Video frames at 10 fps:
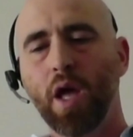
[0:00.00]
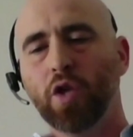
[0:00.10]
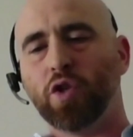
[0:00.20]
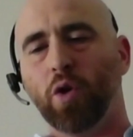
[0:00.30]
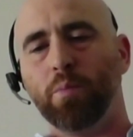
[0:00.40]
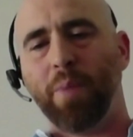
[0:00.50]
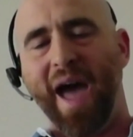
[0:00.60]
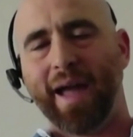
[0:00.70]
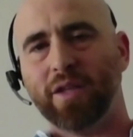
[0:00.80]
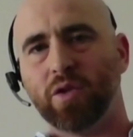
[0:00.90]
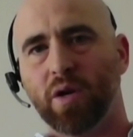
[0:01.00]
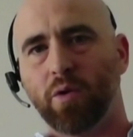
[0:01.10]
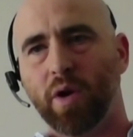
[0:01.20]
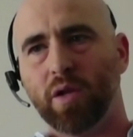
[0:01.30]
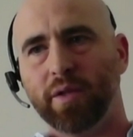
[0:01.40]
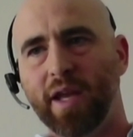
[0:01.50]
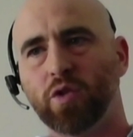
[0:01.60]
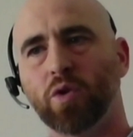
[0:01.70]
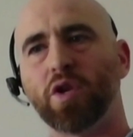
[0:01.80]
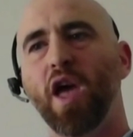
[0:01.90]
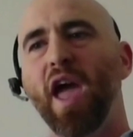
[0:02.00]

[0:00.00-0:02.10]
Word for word: So packets are a critical data source.